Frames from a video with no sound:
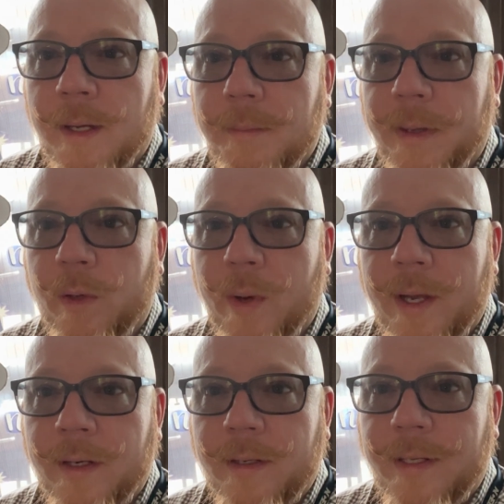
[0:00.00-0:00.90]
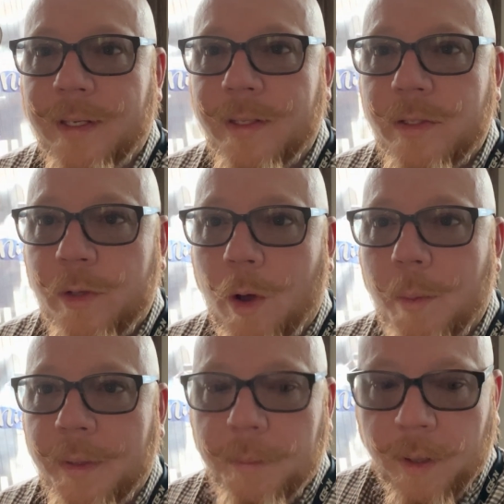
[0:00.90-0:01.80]
My grandkids call
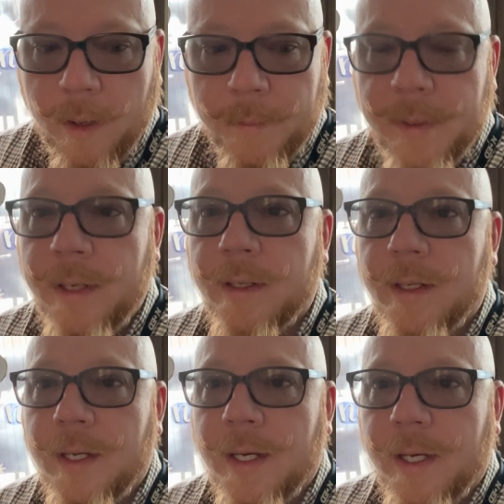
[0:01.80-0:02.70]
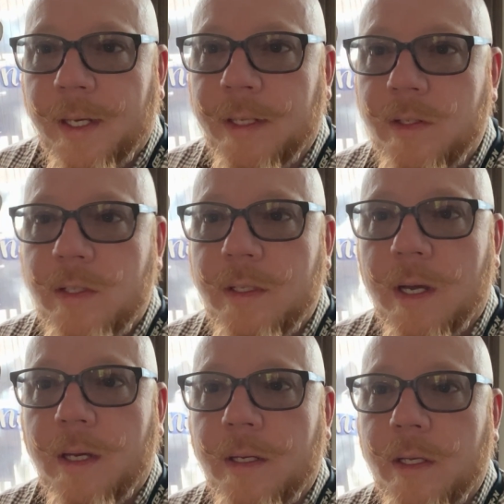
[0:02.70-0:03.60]
me Bum and it's
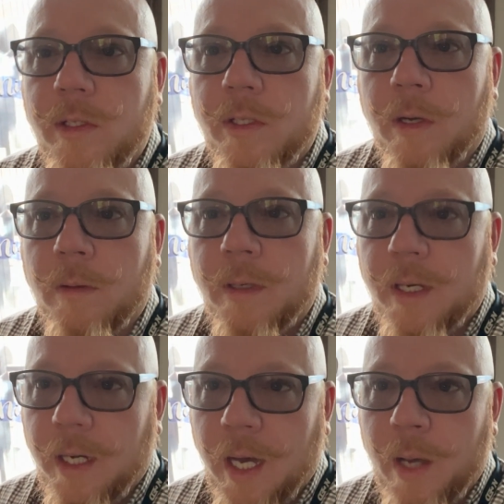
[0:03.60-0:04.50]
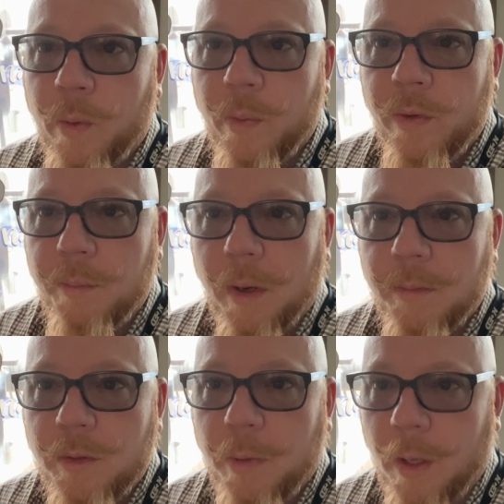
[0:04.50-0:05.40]
stuck, so I went with
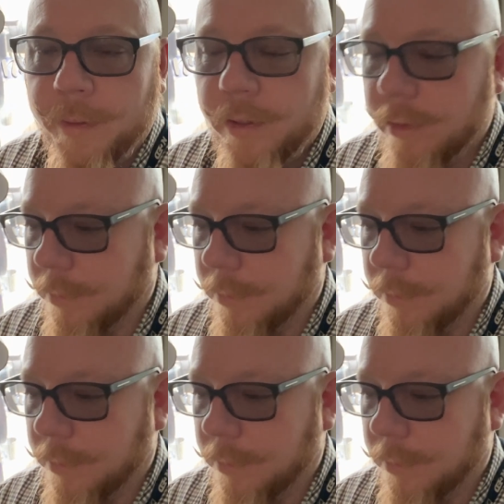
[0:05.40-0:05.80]
Bum's Barbecue.